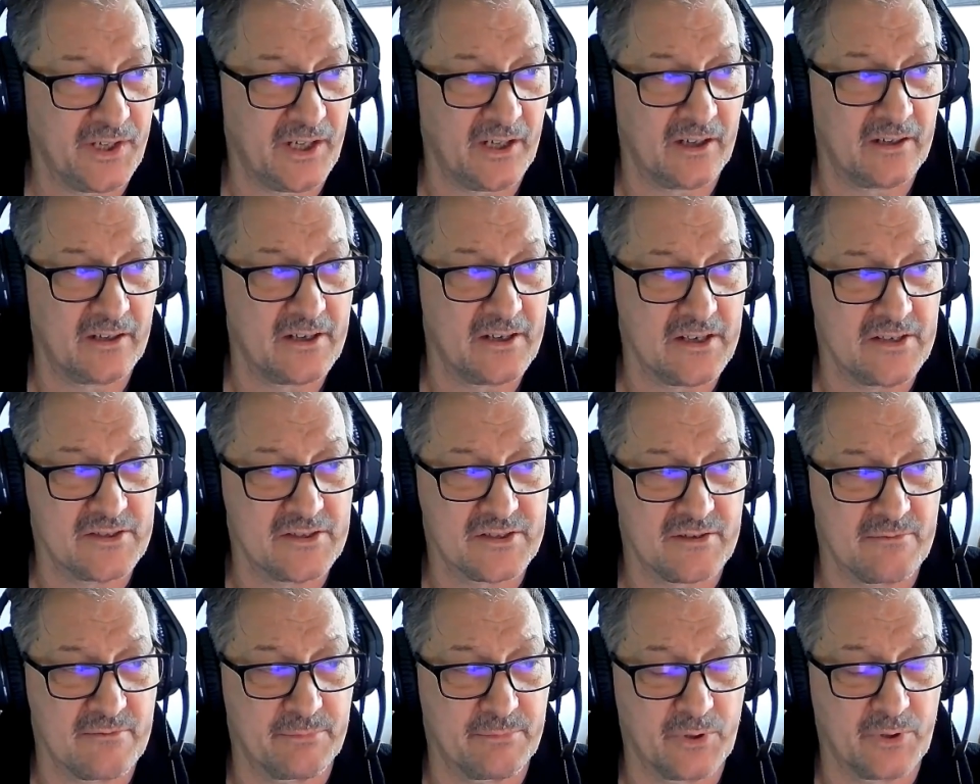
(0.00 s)

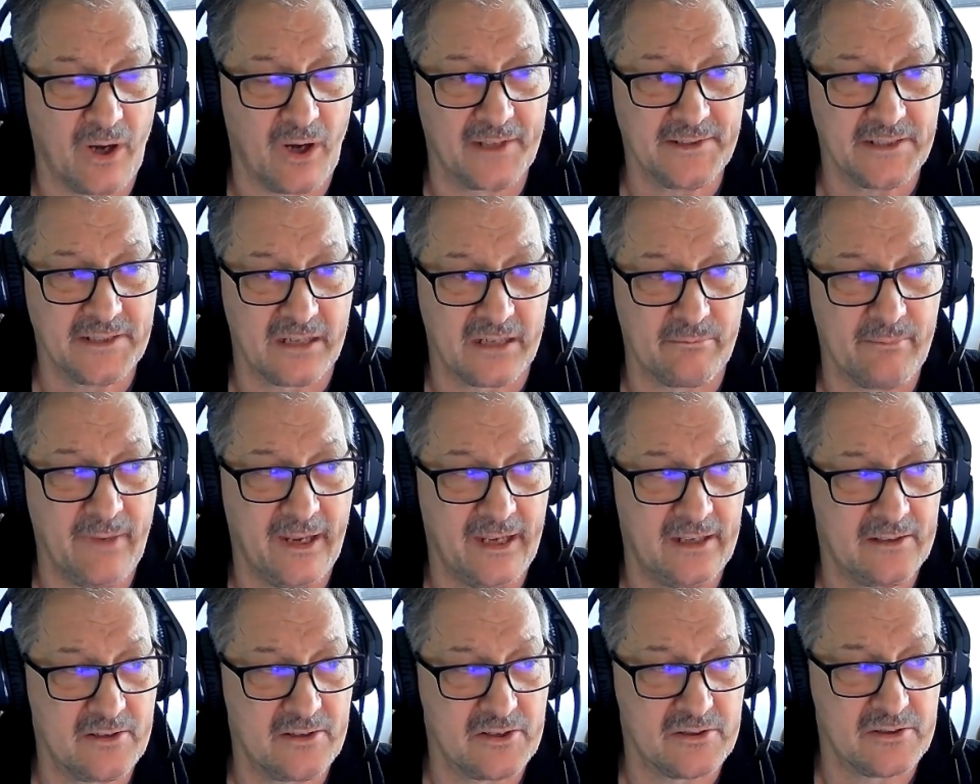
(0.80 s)
areas of project
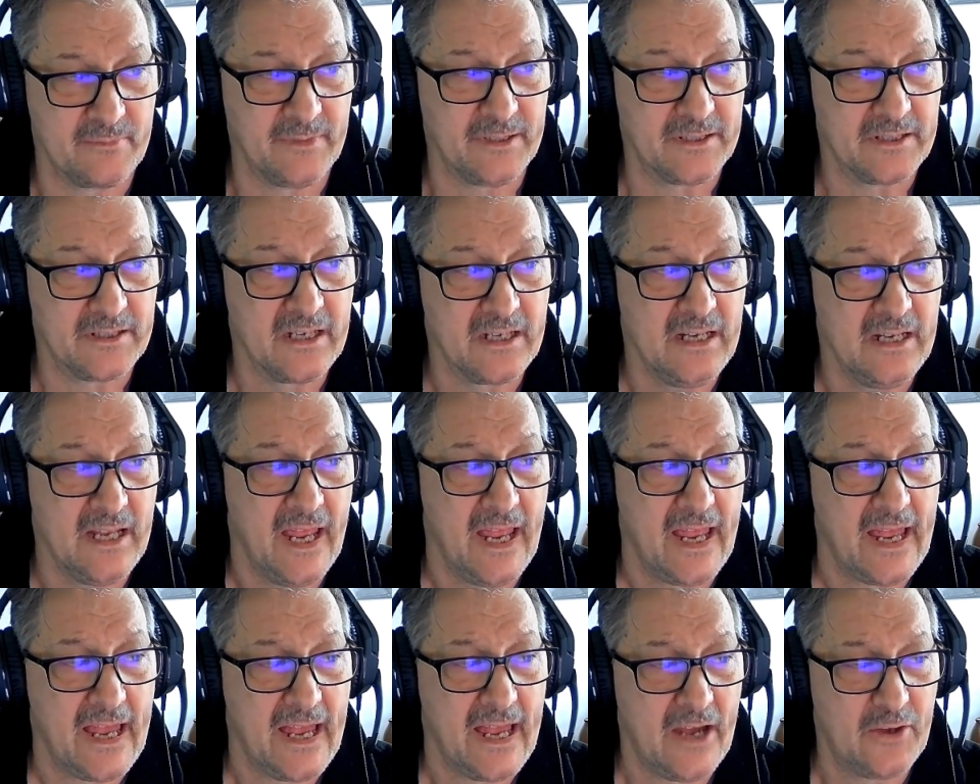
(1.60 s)
management.
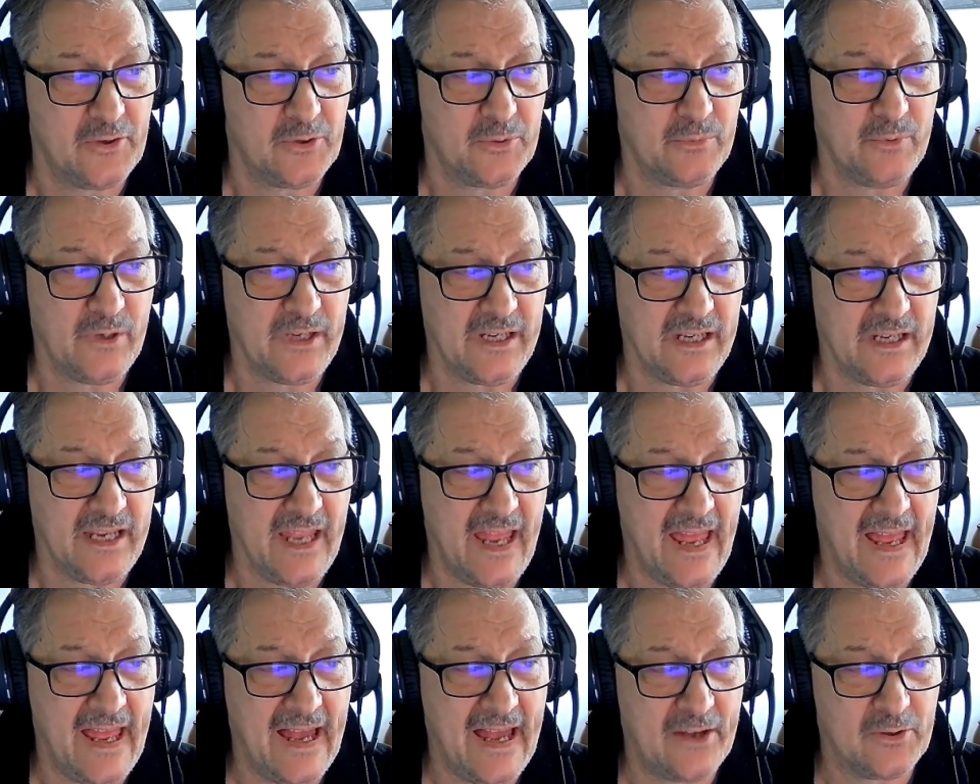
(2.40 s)
How do we
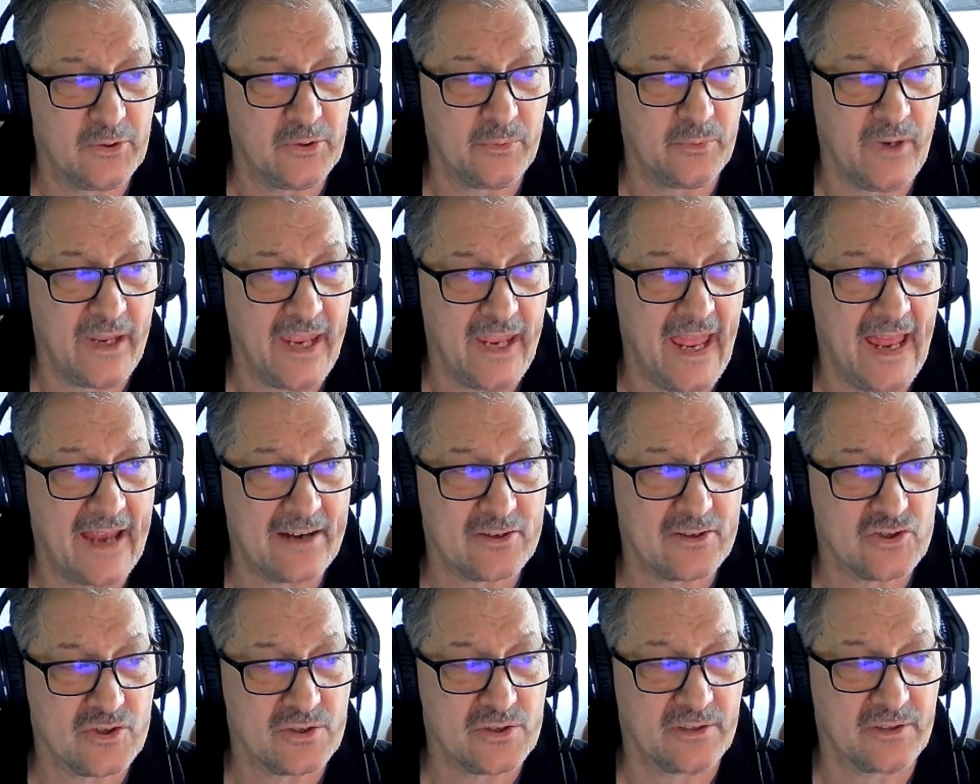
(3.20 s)

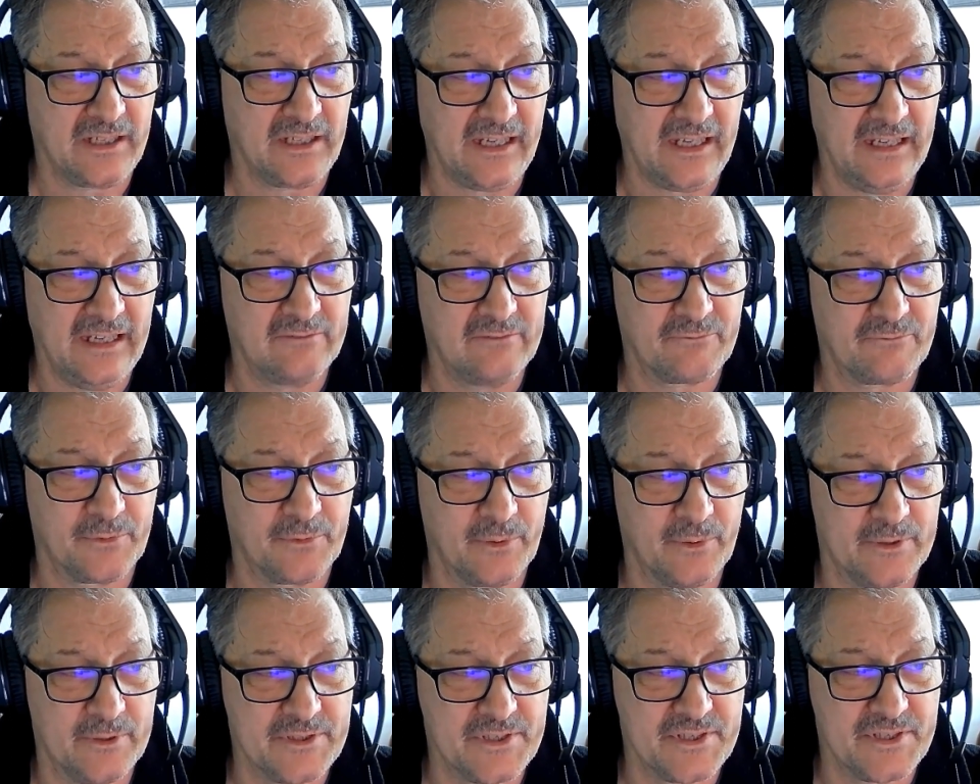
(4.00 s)
actually
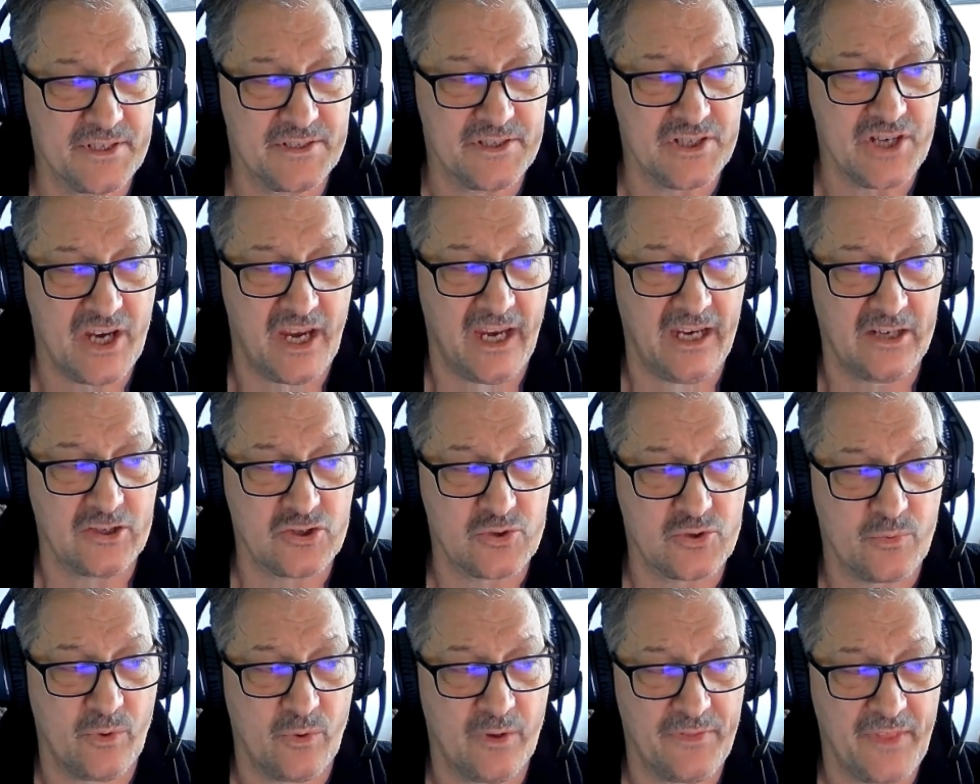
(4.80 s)
influence the
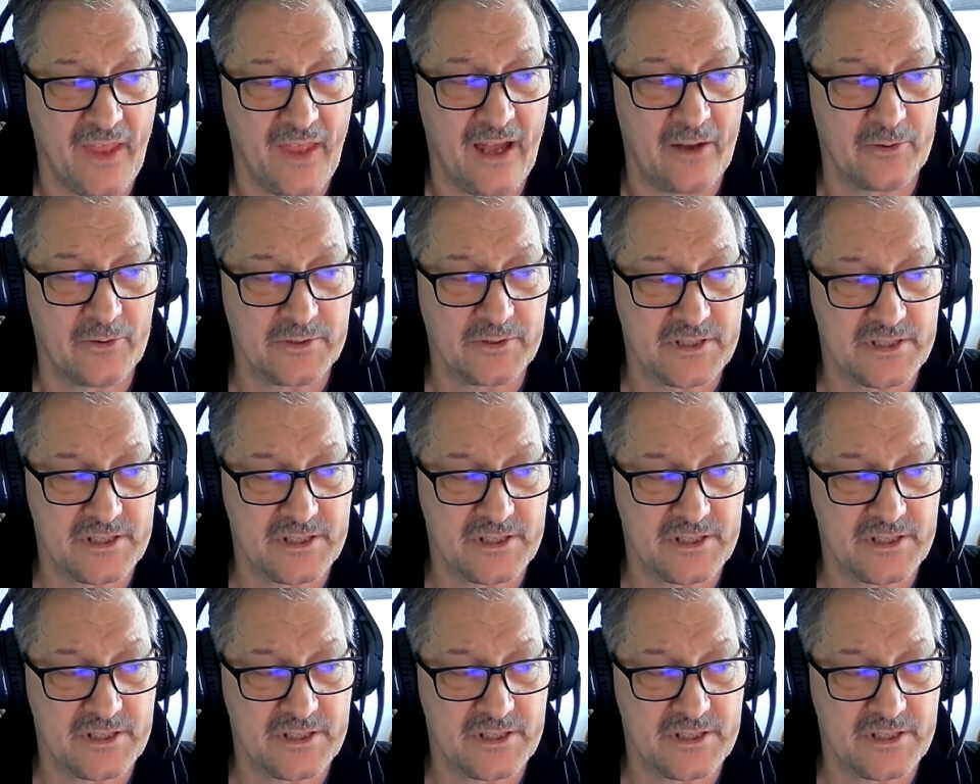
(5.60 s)
change without